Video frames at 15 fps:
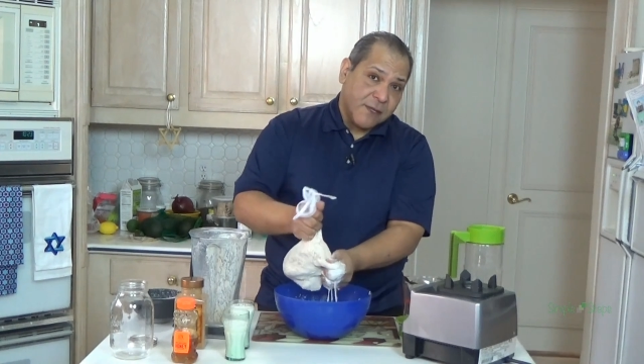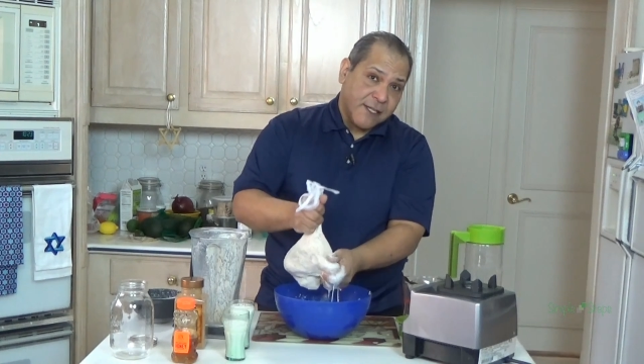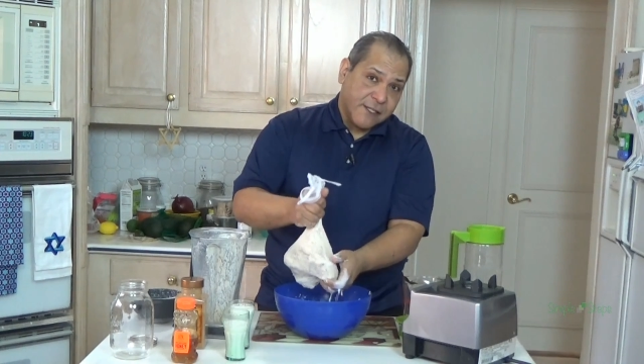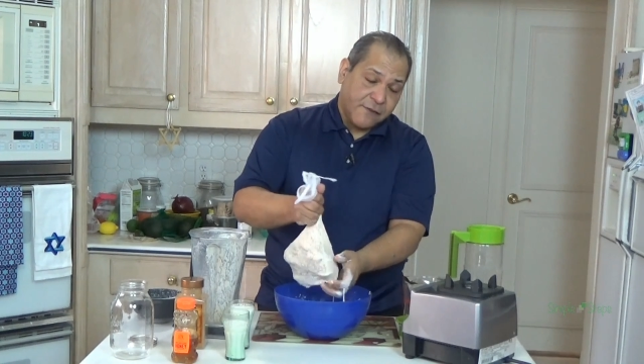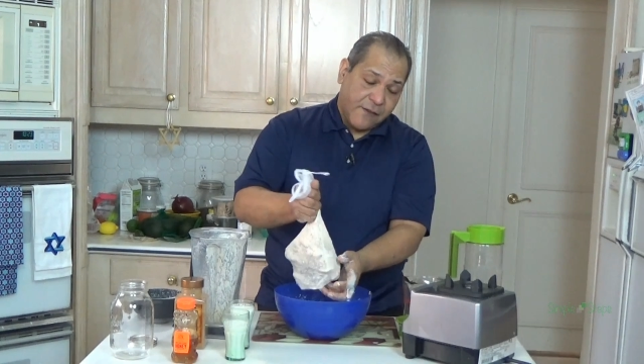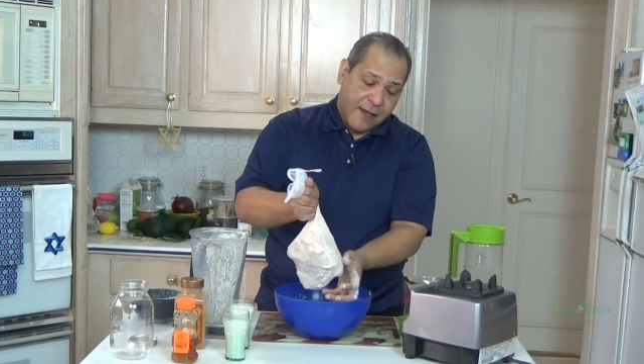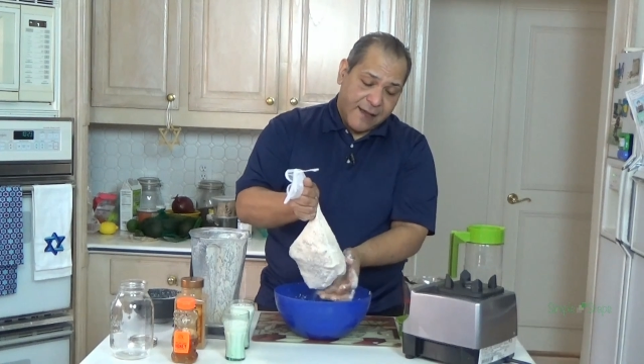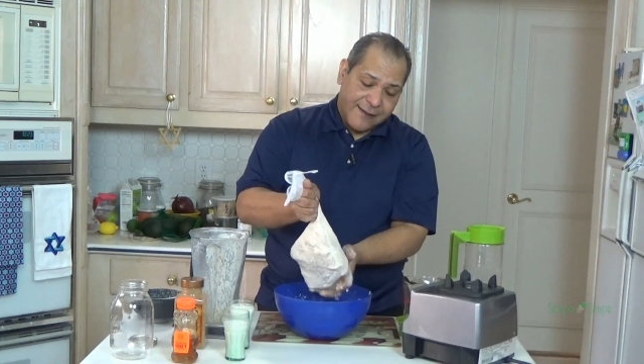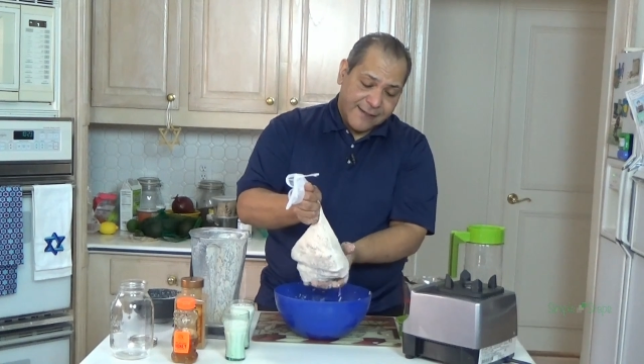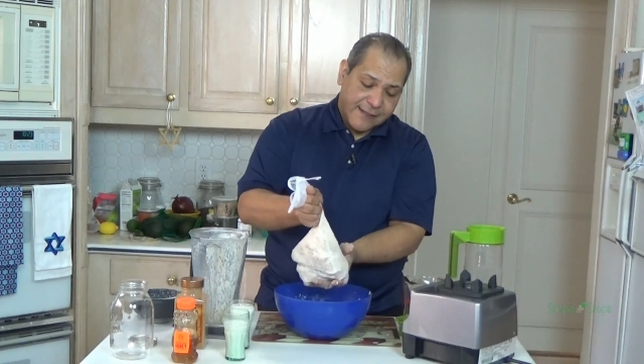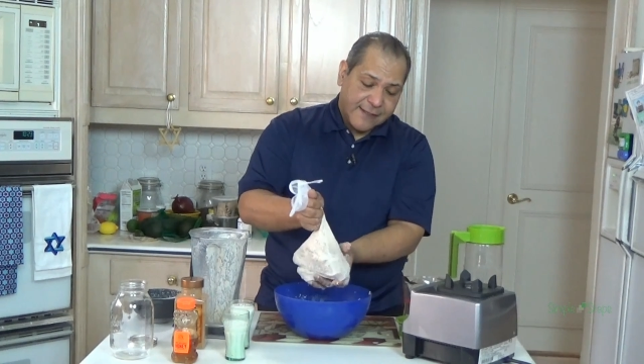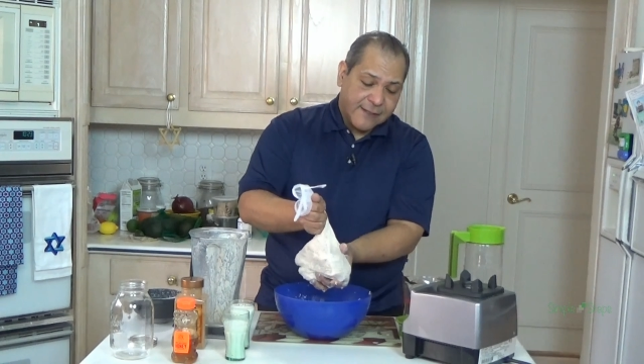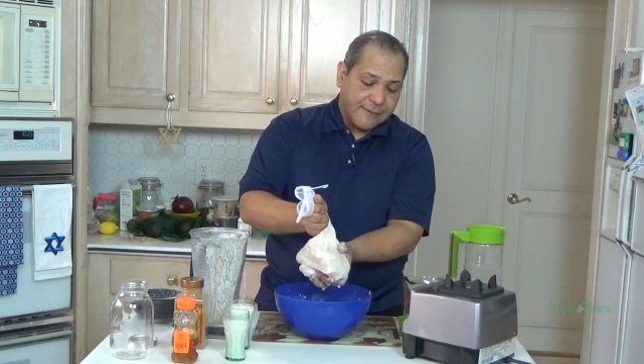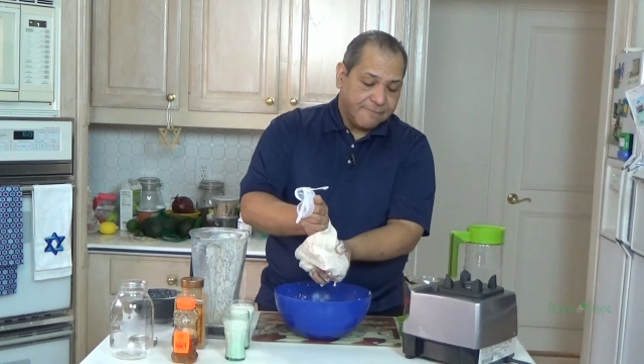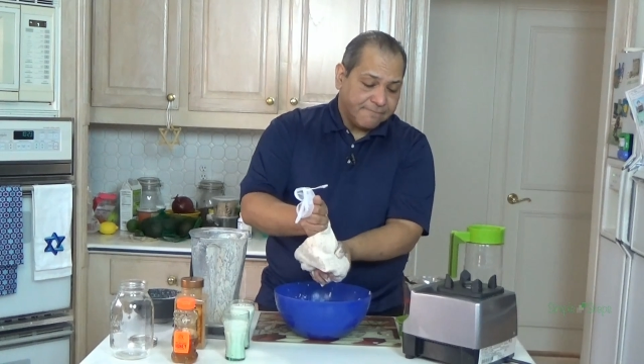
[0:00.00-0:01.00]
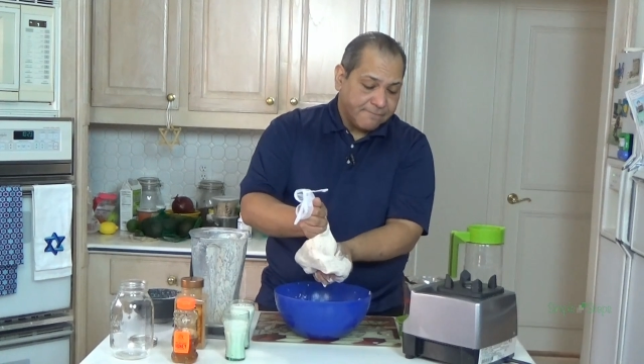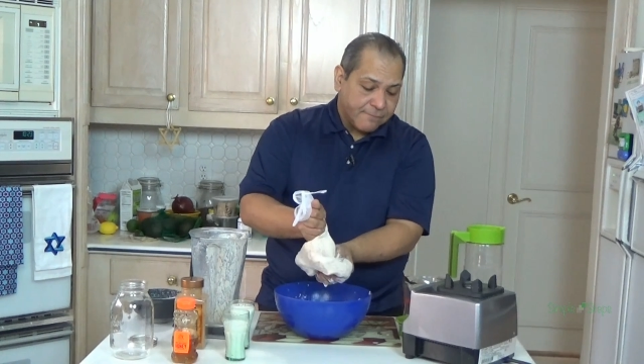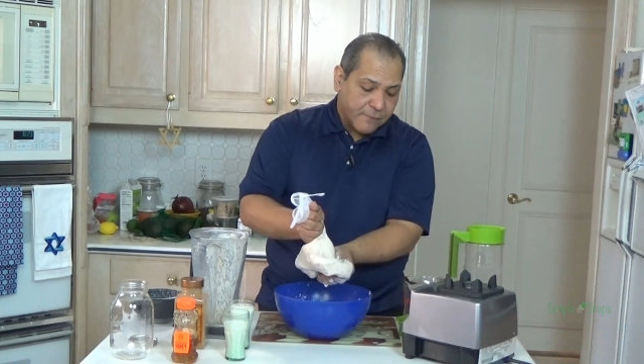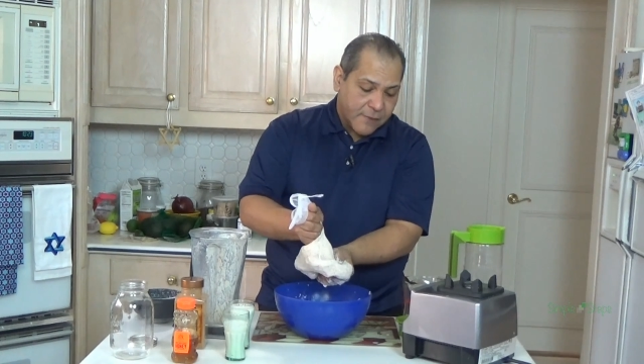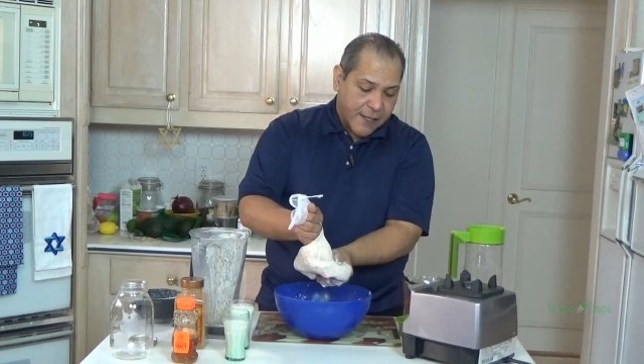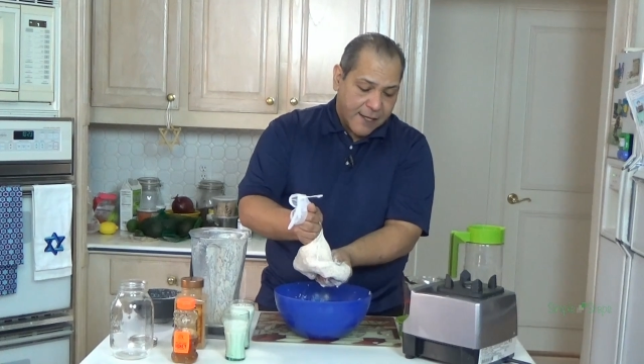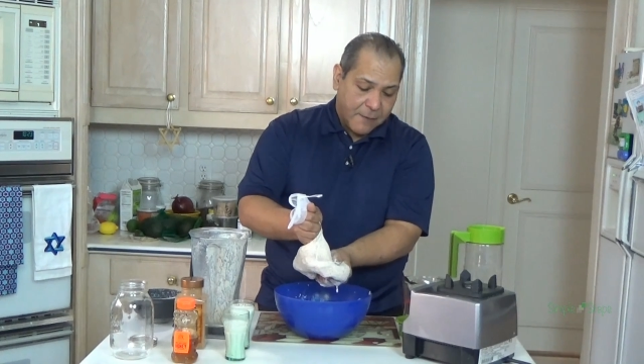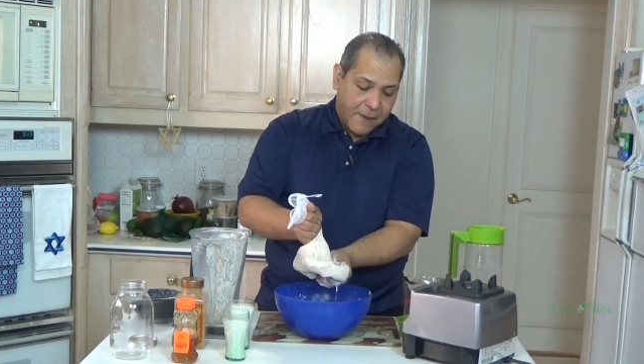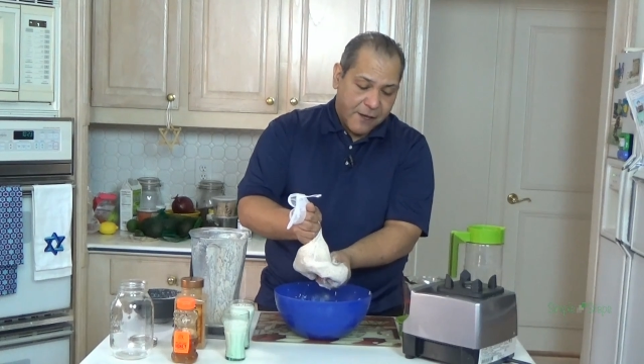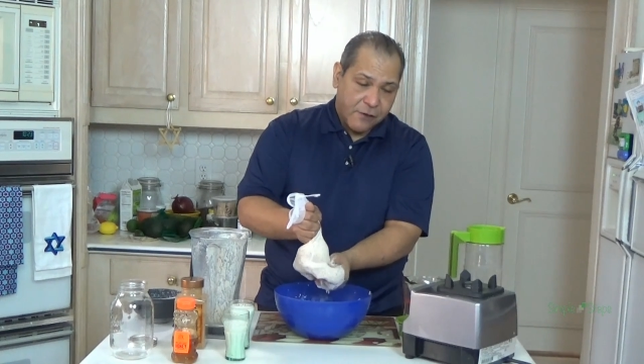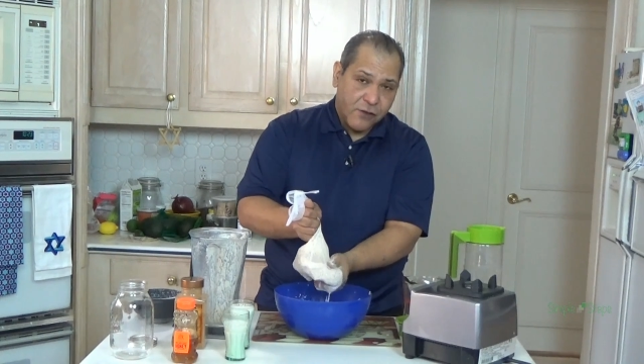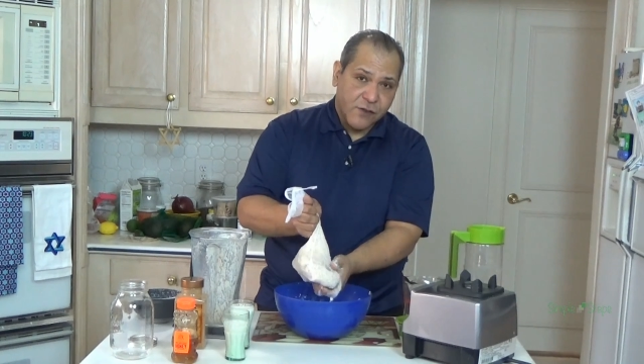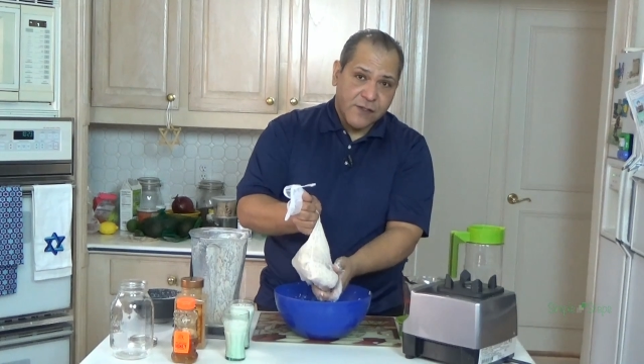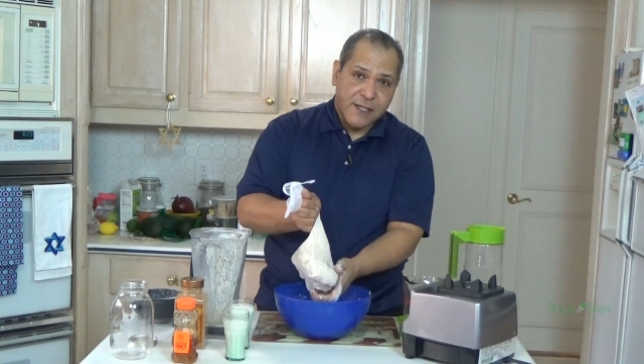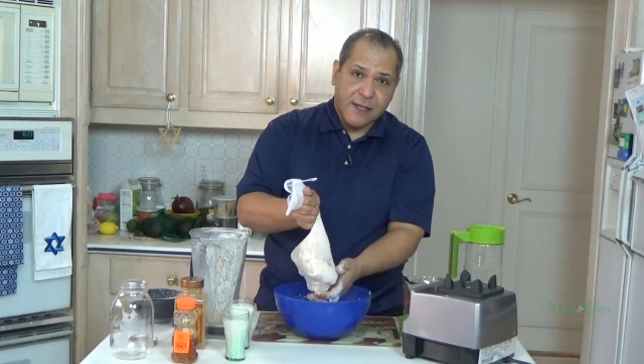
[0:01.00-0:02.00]
it as fast, think about
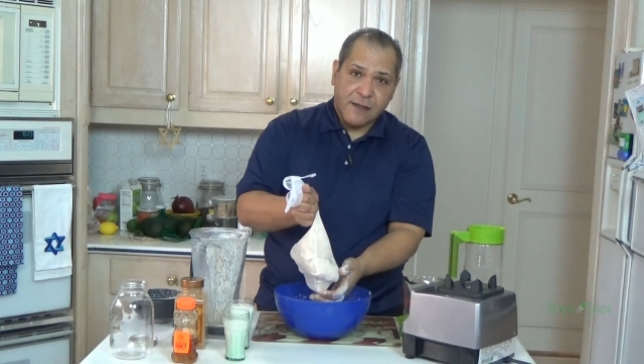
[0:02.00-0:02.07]
using